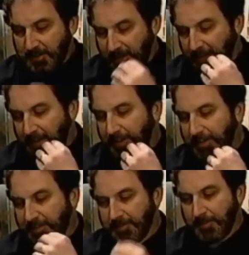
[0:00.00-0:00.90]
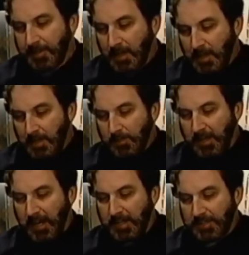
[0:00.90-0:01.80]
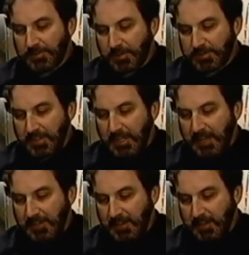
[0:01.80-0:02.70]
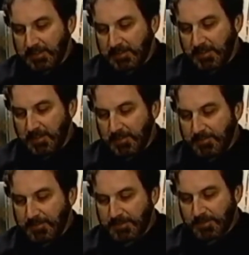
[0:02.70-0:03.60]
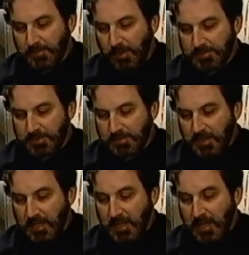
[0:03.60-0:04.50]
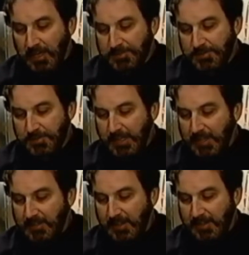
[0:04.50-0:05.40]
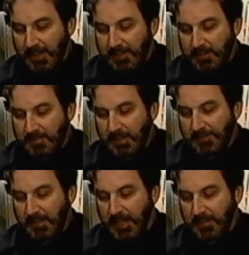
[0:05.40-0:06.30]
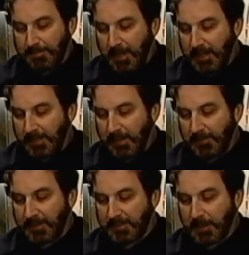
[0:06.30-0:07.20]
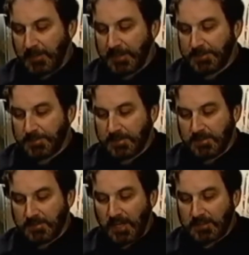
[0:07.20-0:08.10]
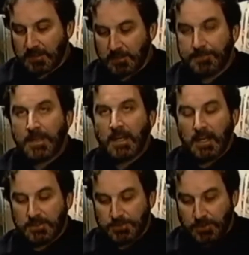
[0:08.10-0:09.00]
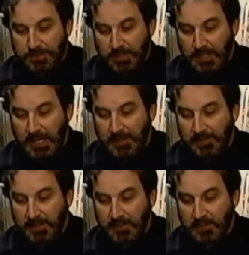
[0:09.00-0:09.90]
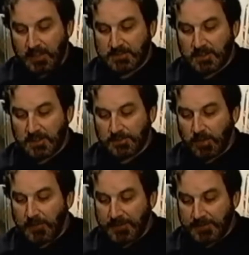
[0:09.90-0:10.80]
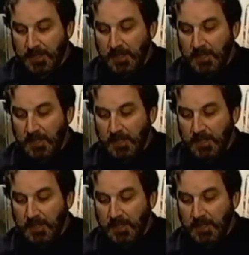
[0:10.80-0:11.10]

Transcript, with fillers: Okay, here it is. Regarding George and Kathy Lutz, dear Mr. Moses, on June 19, 1979, a polygraph examination was conducted on George and Kathleen Lutz at this office.